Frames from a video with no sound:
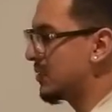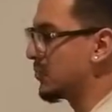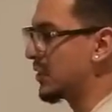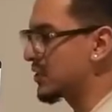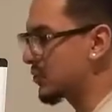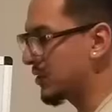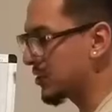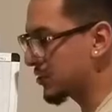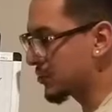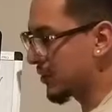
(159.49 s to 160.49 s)
but it's really
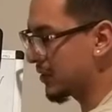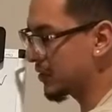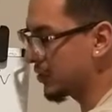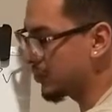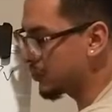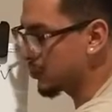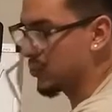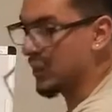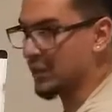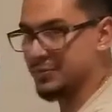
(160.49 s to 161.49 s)
just grounding the neutral
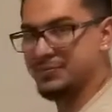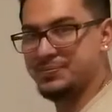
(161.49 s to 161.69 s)
wire.